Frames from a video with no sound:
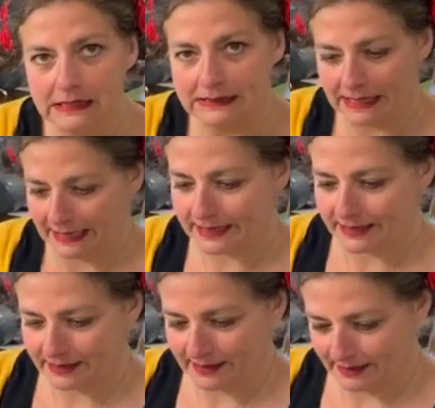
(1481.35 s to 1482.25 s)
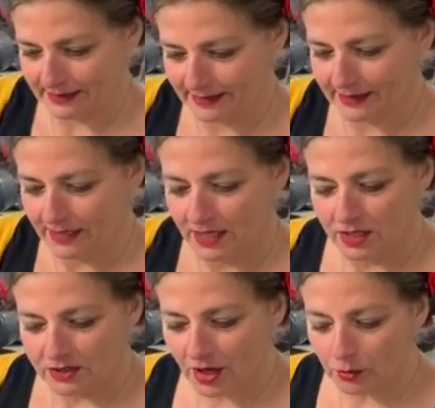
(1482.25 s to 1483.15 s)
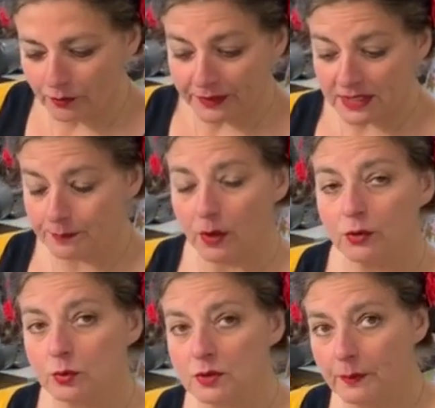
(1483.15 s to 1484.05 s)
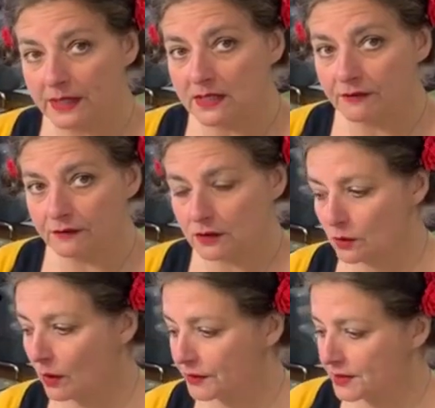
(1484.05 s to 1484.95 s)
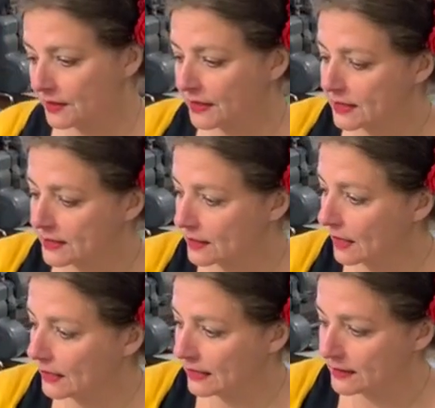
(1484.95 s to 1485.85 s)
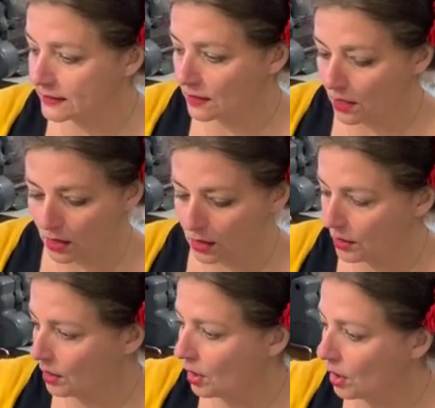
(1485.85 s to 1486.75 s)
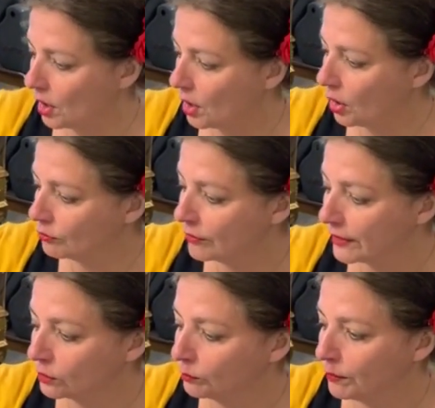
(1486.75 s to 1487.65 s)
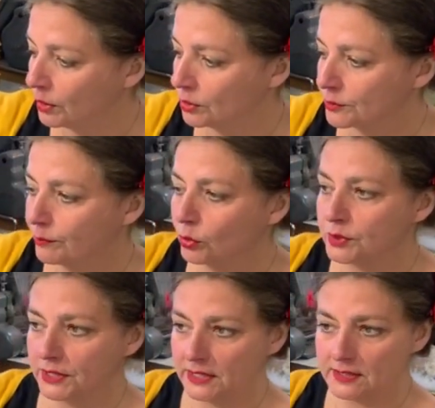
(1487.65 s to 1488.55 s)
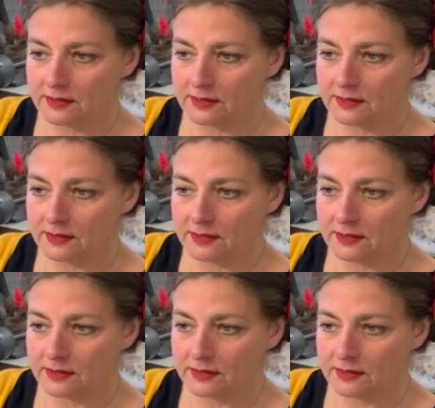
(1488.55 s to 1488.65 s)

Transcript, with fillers: Yes. She'll be. Mm. So mm-hmm. this bird was a bit different to others. This needed a. Uh, a real bird body.